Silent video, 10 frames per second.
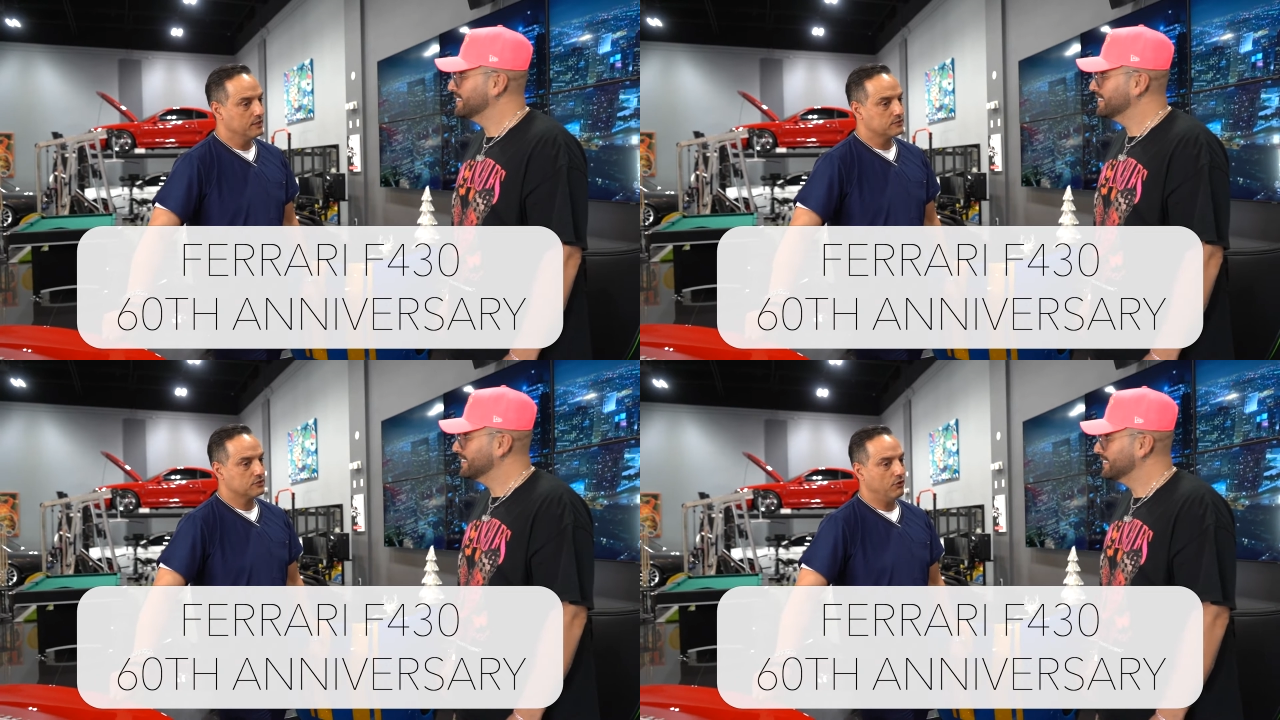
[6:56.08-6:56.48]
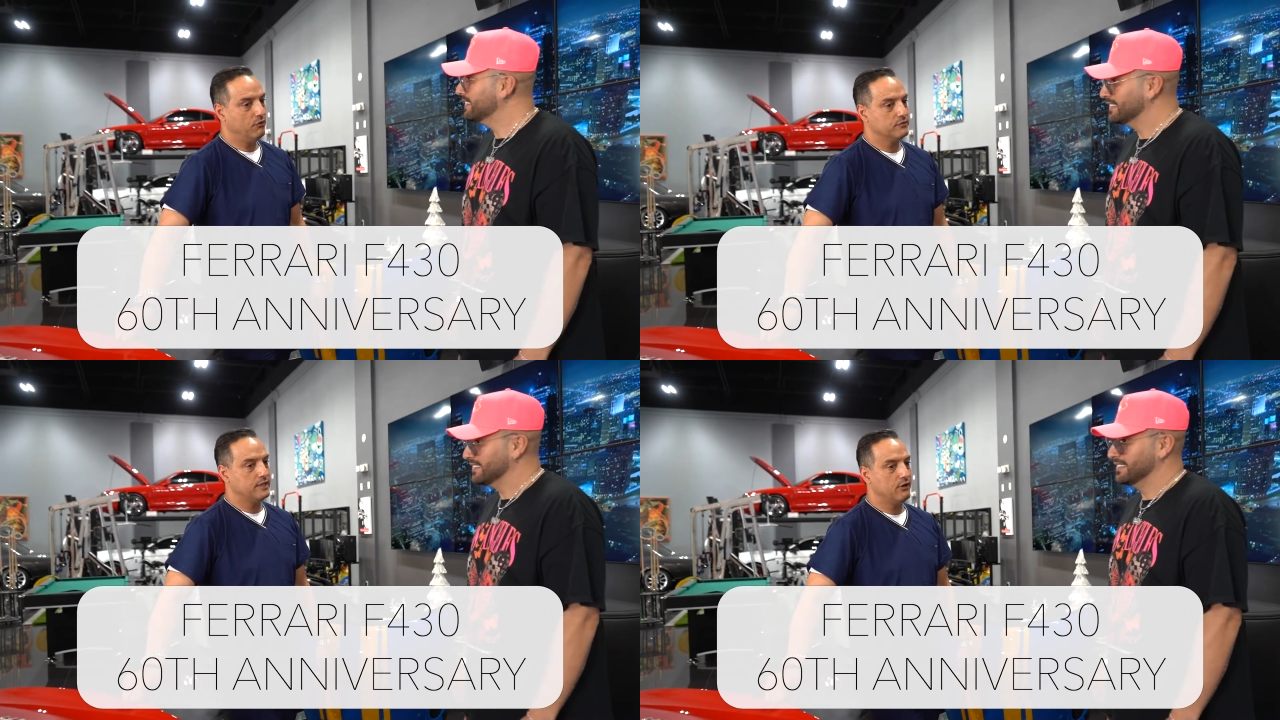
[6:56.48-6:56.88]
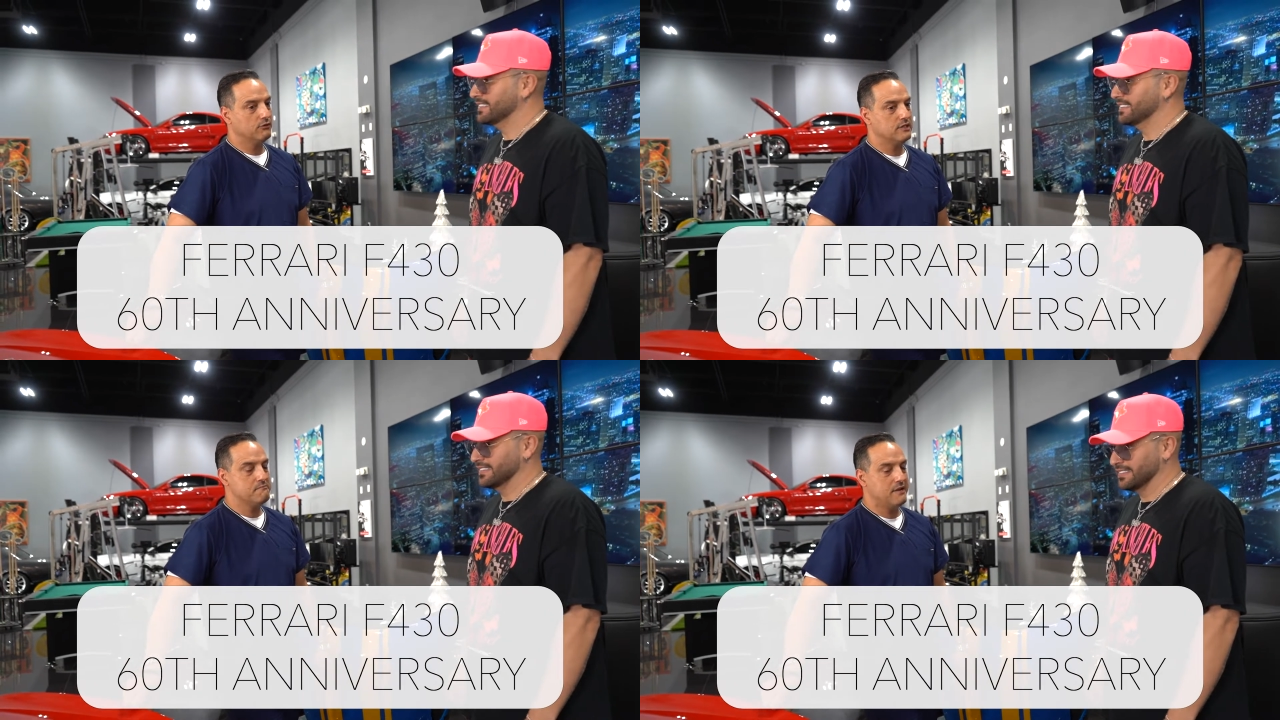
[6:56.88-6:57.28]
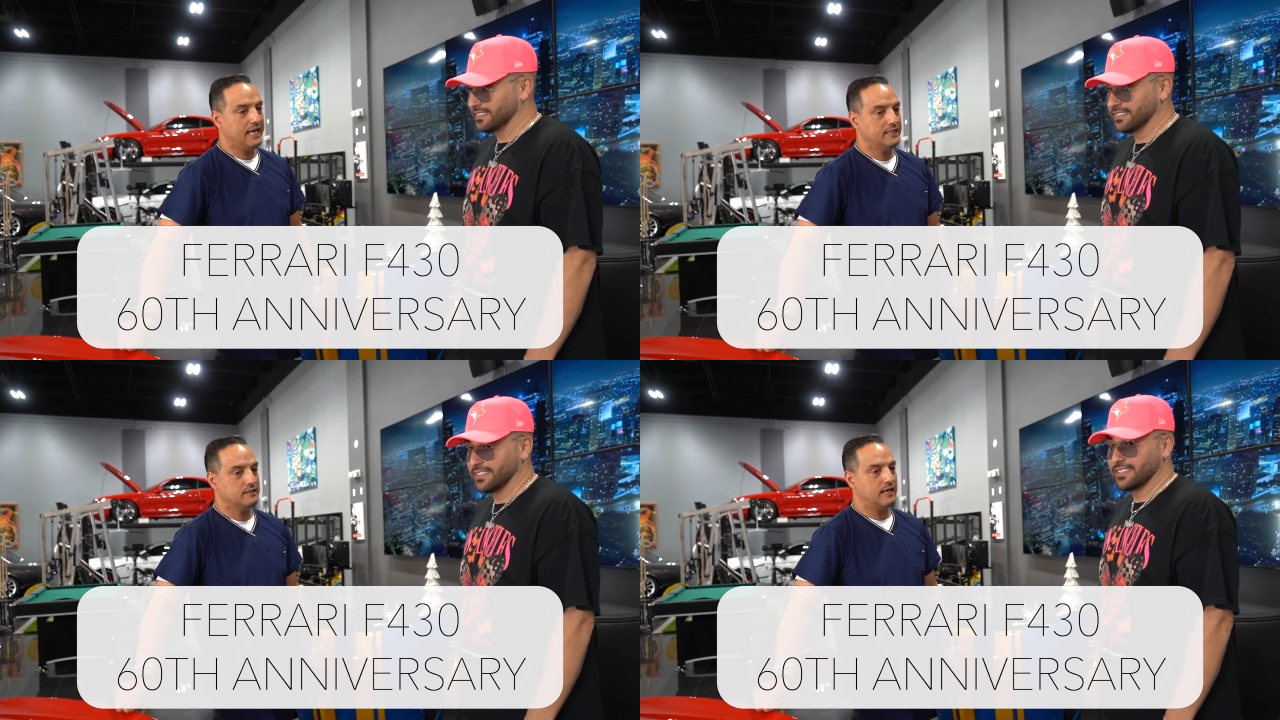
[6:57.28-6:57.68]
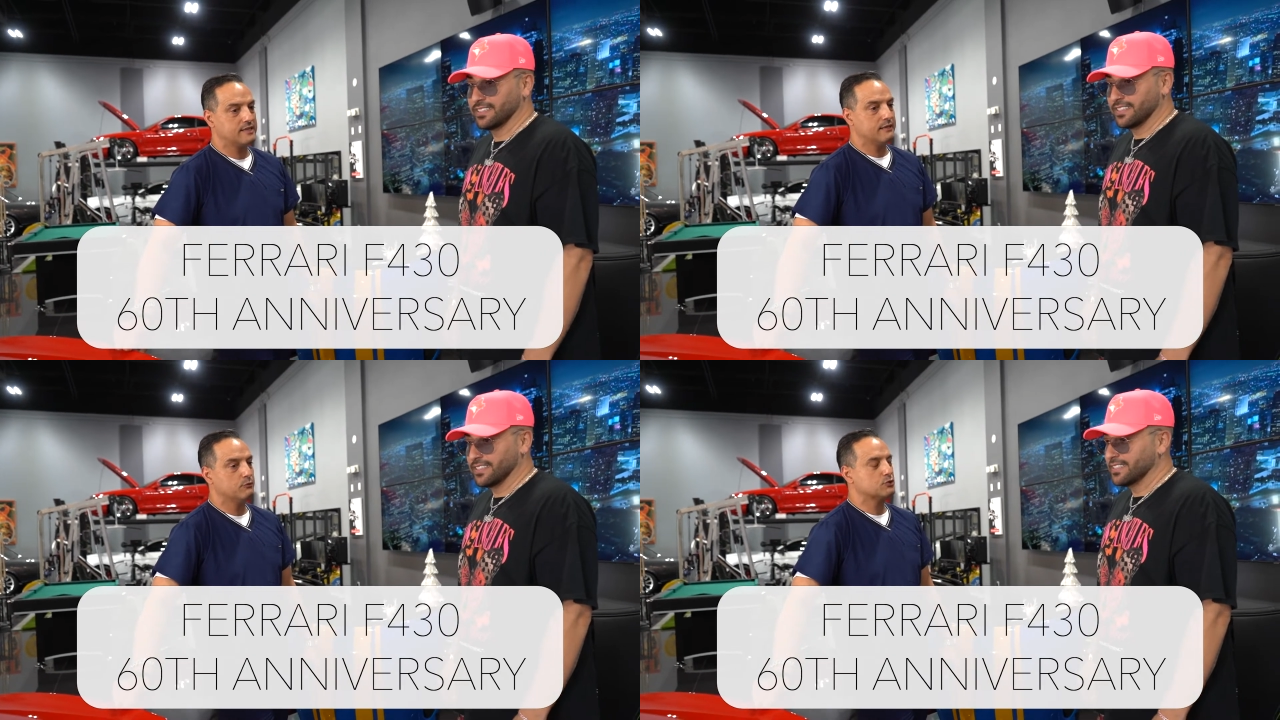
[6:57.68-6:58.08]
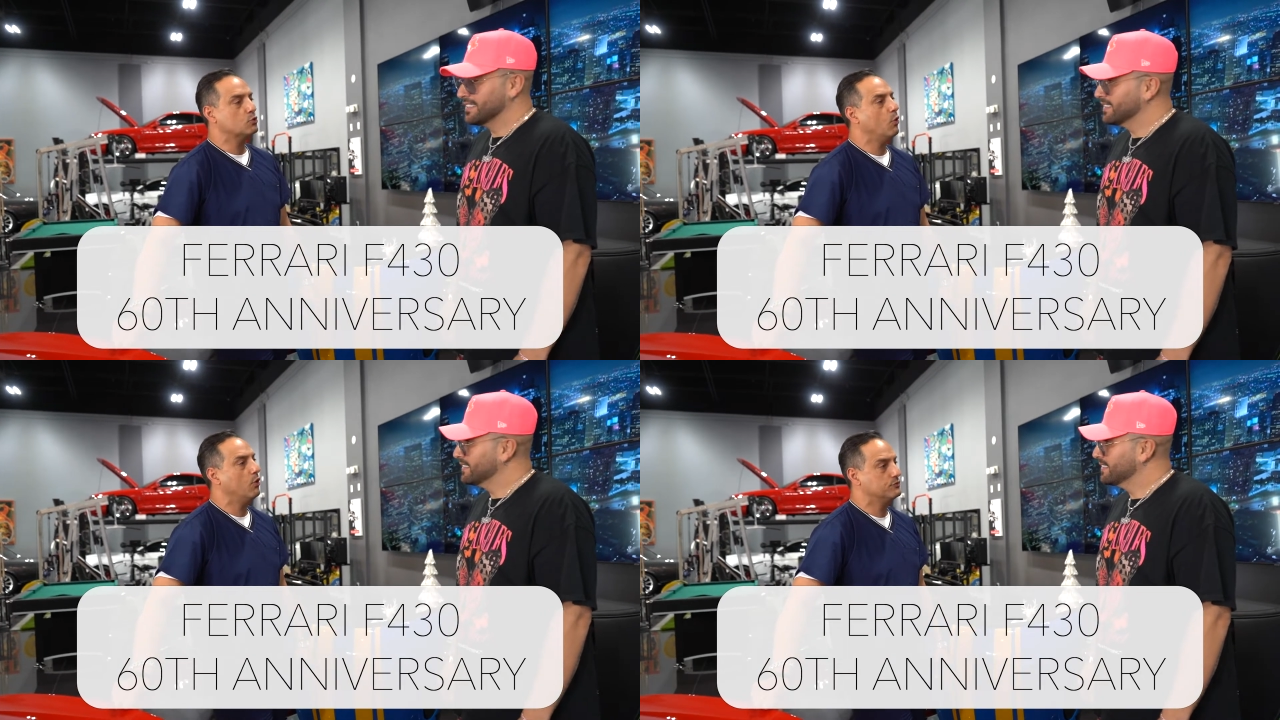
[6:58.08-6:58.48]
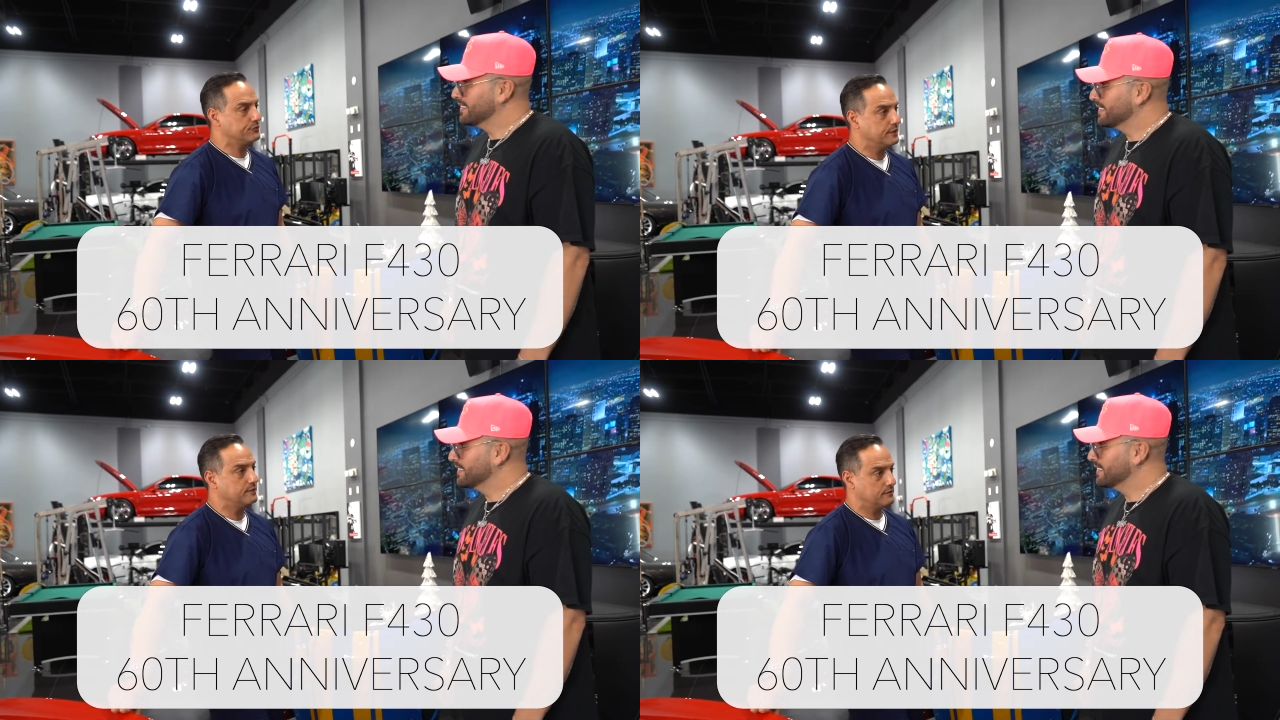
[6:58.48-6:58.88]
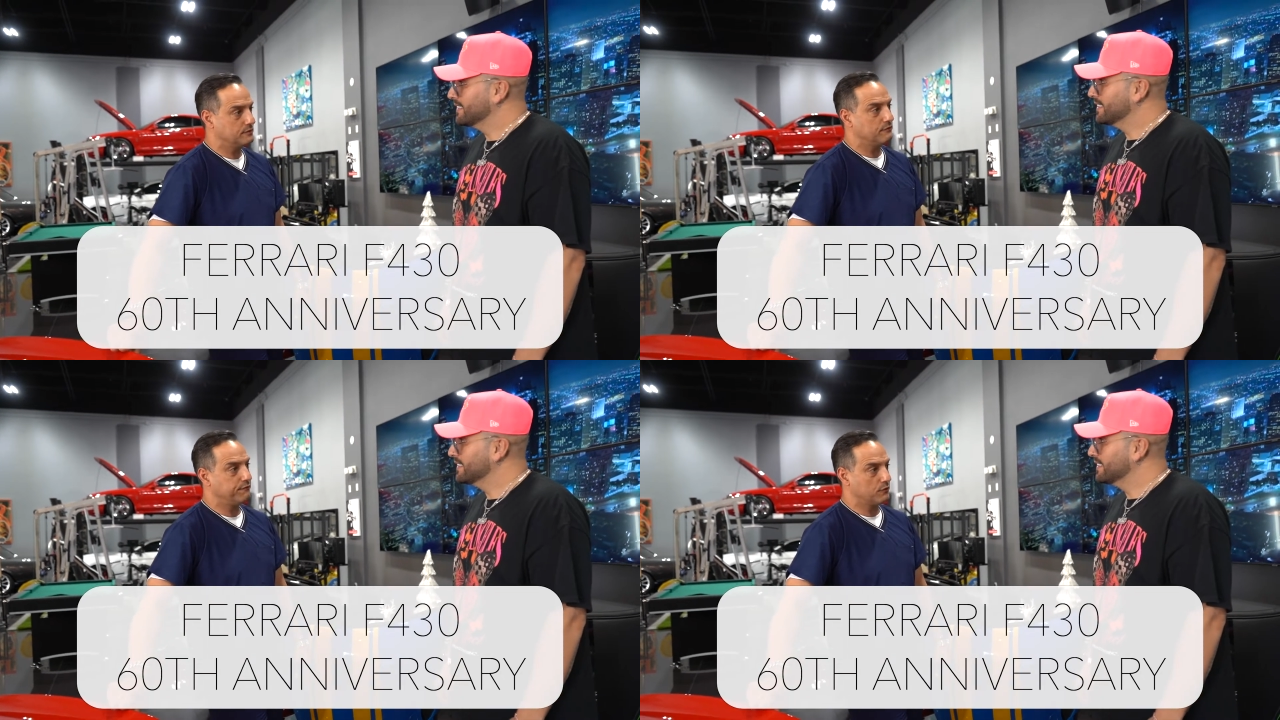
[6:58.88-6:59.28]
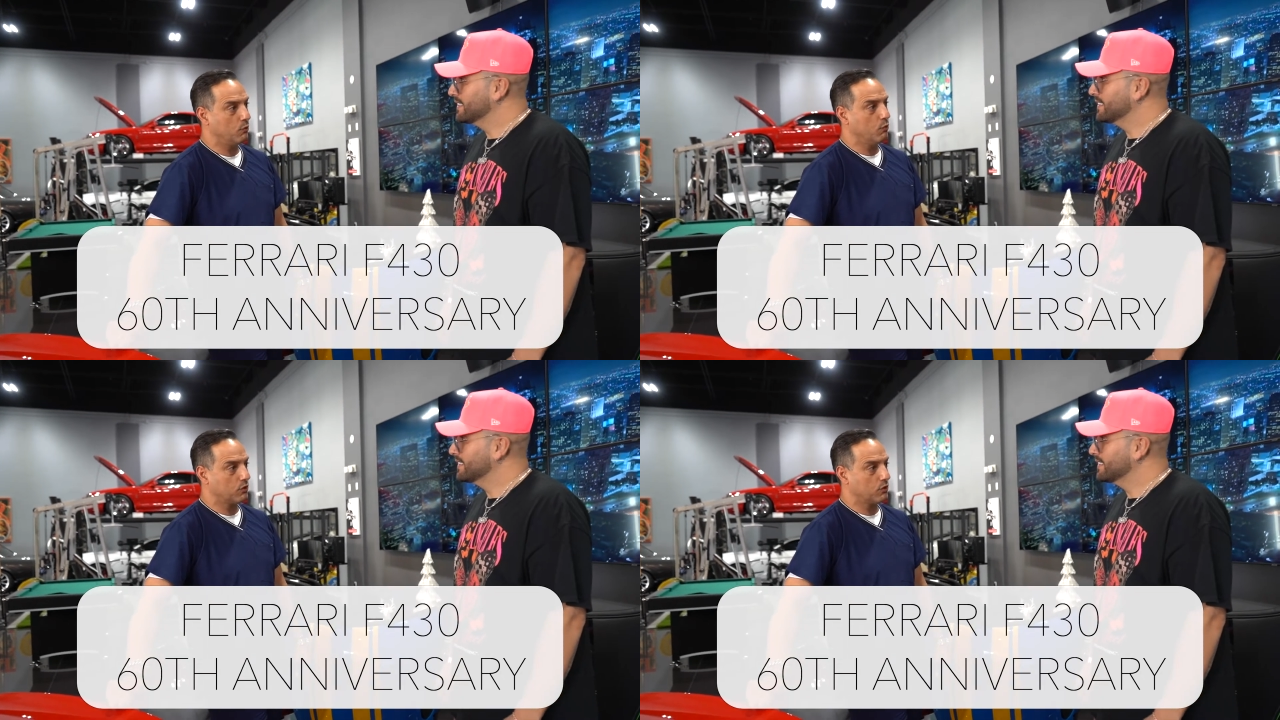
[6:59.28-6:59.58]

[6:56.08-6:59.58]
Speaker 1: So they only made, I think it was 200 for the